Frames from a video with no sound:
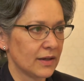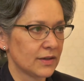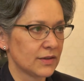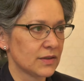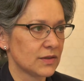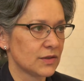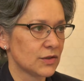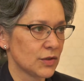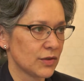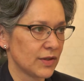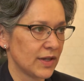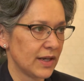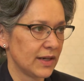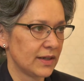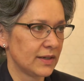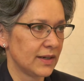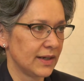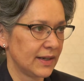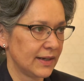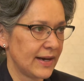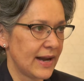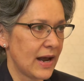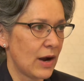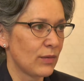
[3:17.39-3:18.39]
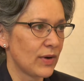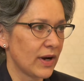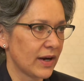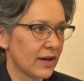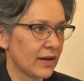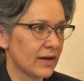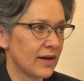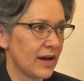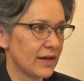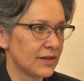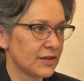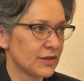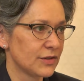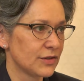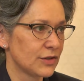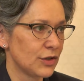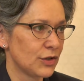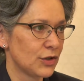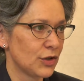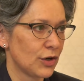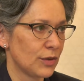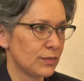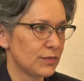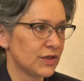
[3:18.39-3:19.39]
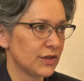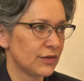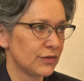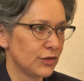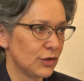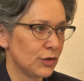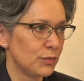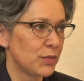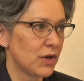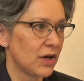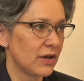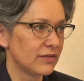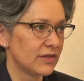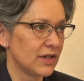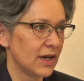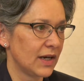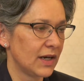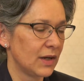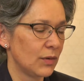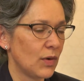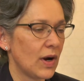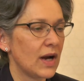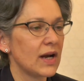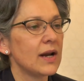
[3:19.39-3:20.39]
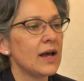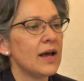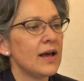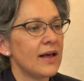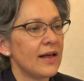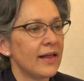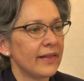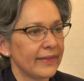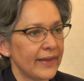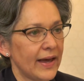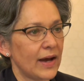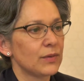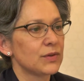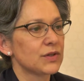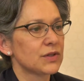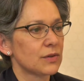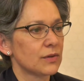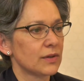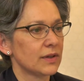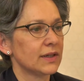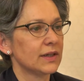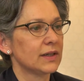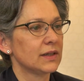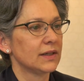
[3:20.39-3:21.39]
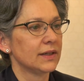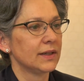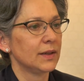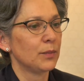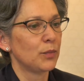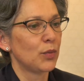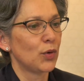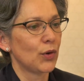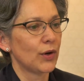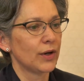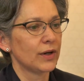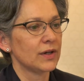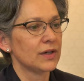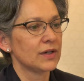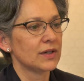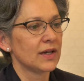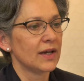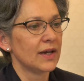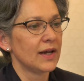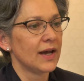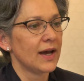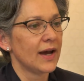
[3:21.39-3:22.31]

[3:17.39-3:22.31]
so that it now recognizes the terms of UPOV 91, that was critically important.